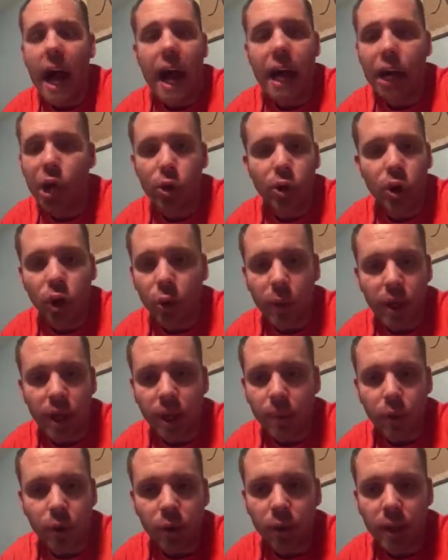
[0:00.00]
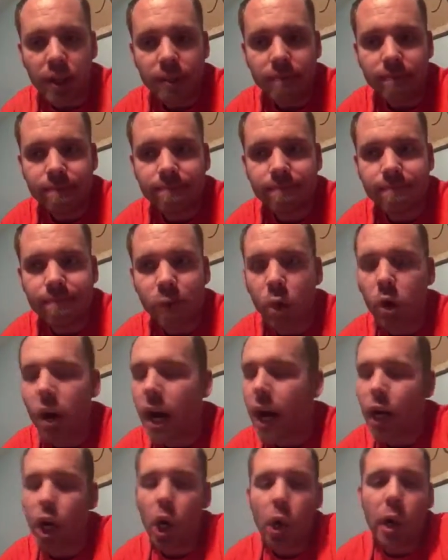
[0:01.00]
I don't know what I'm doing. Or
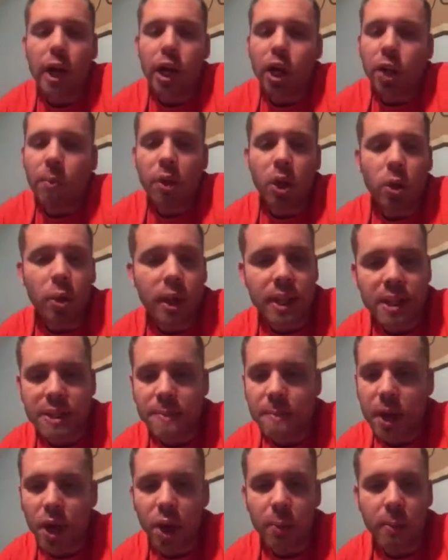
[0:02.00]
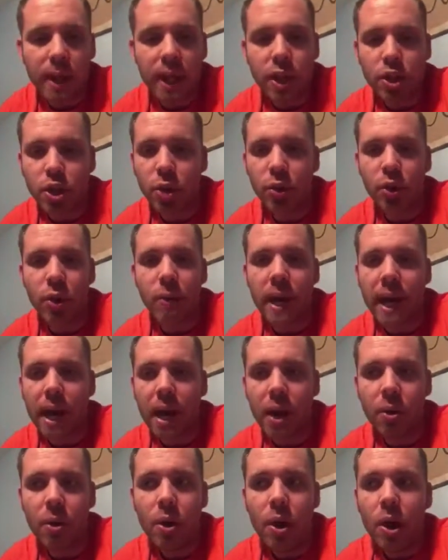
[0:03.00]
I know I could be doing this better, but I don't know
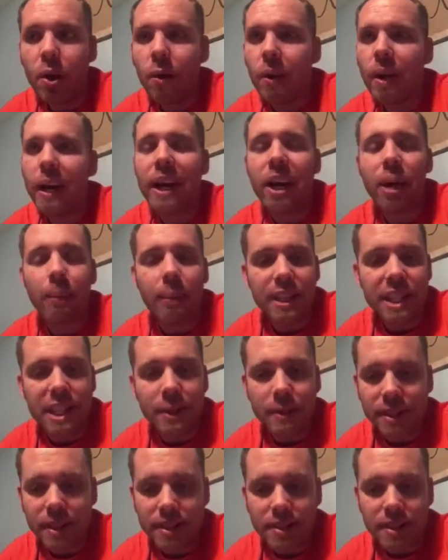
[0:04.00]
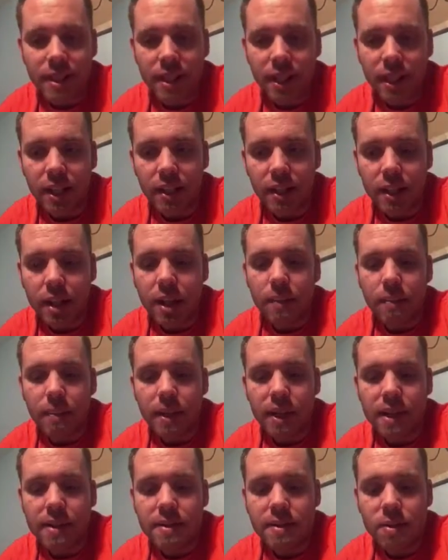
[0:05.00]
how. Or help me deal with this kid.
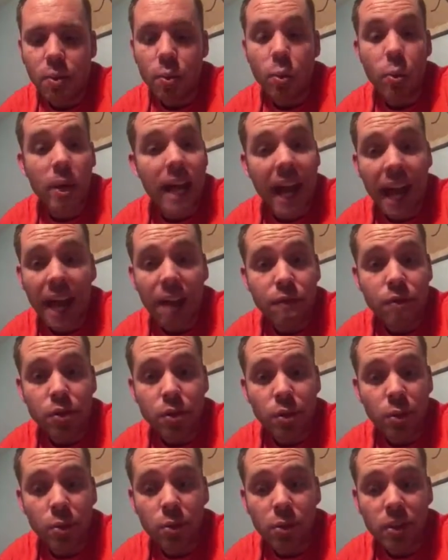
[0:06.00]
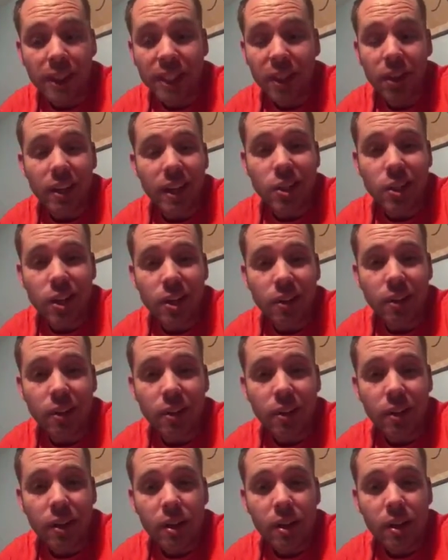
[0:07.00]
Because we have to lean on each other.